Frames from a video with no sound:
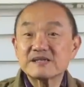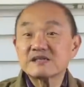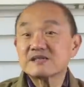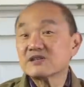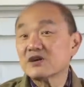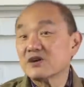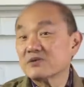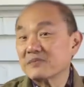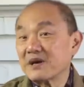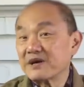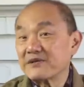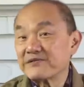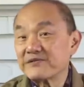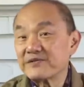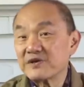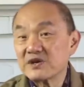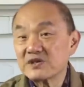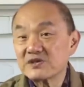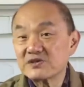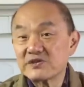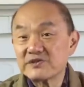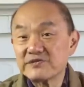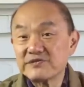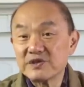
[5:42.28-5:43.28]
is not my
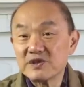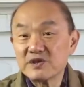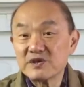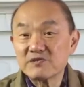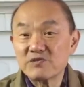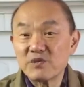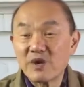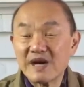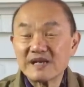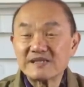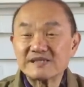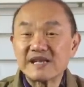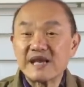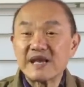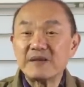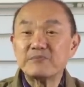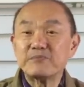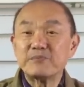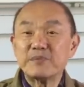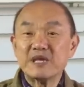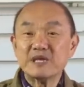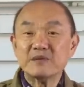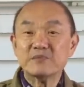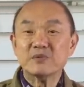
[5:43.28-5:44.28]
first review of White's
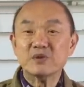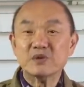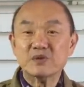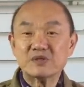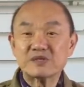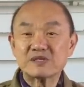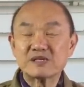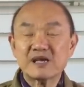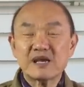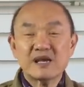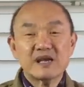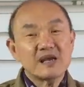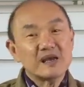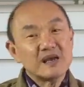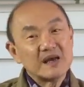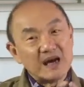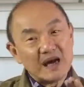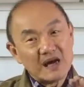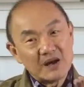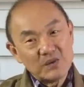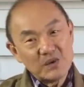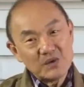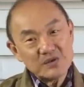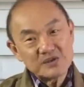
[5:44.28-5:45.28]
MP boots,
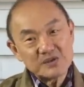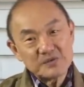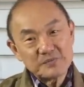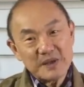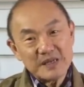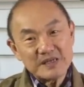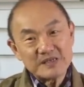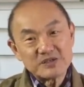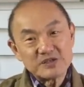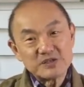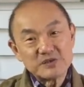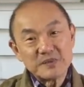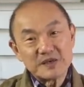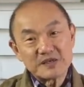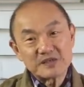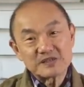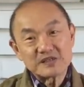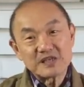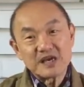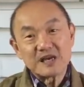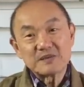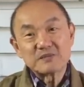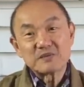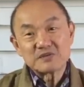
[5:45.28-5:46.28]
I won't spend too much
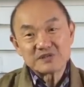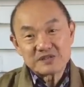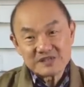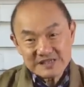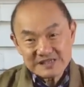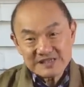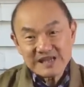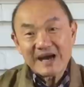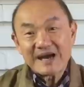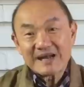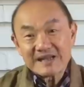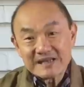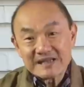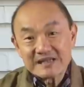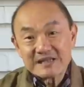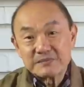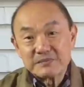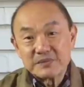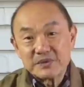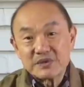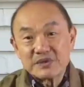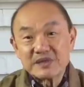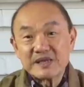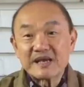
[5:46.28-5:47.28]
time on styling the
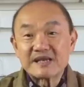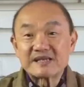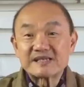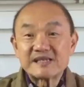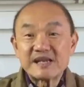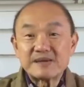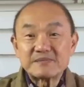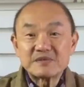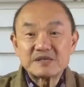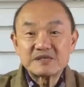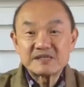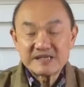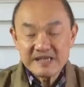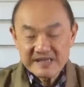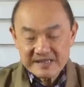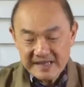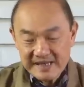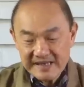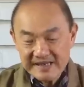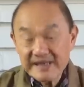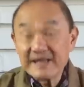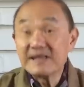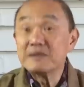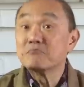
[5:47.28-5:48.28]
boot, except to say
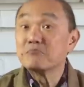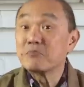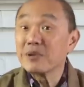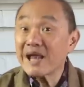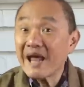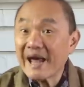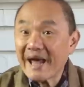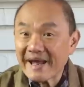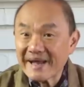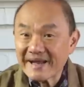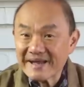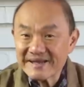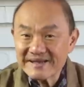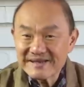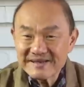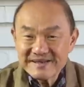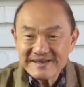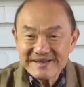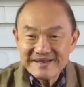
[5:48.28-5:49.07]
that in black,